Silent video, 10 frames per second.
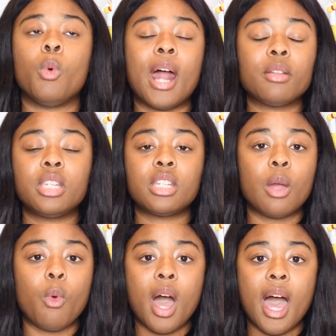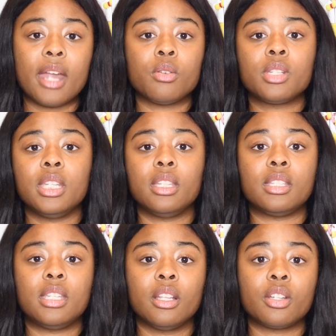Without TJ Watt, I don't see
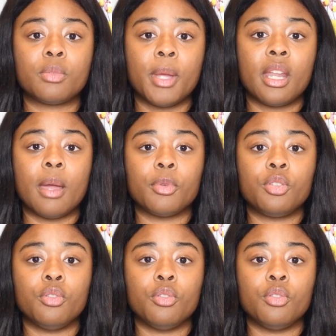the Steelers being able